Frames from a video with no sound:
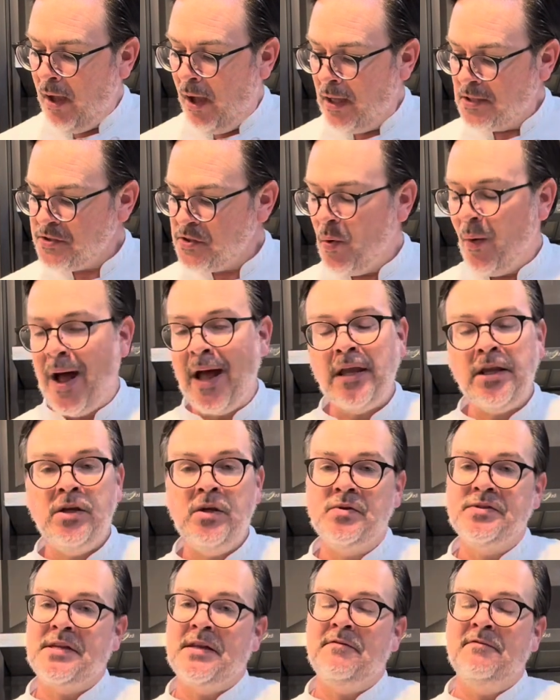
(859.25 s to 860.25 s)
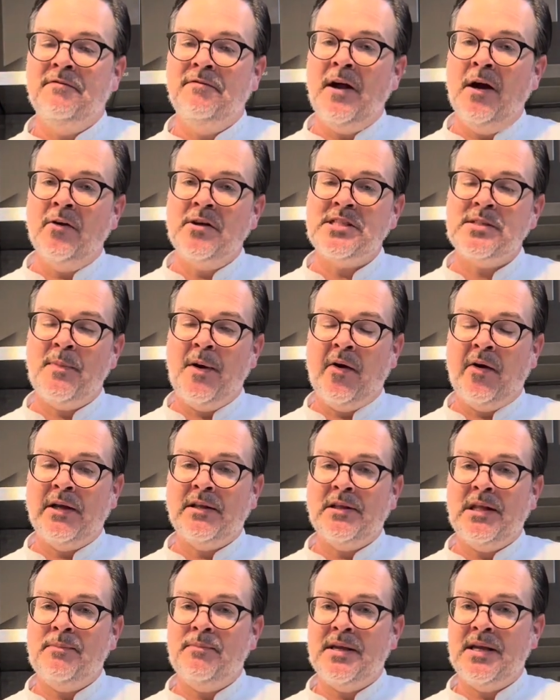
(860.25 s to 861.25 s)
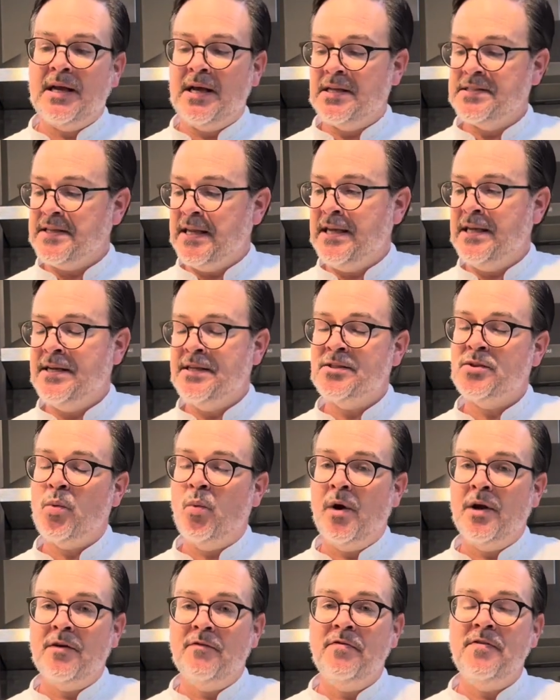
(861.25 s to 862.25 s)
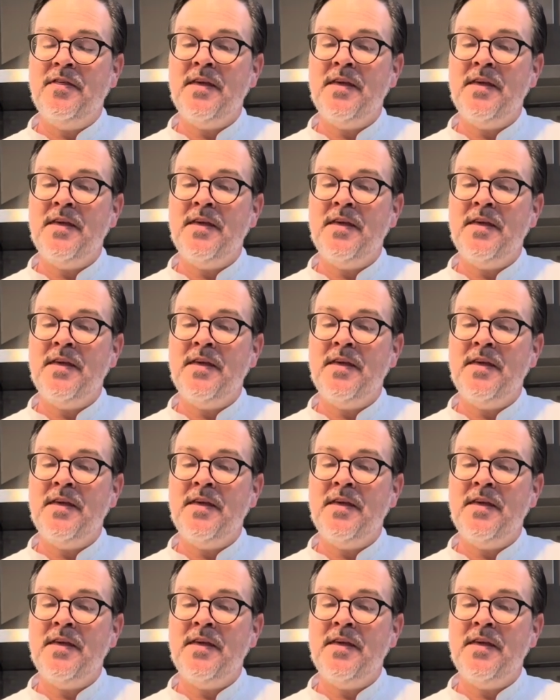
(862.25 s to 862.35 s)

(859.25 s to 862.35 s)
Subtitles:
So I use it very sparingly because it is one of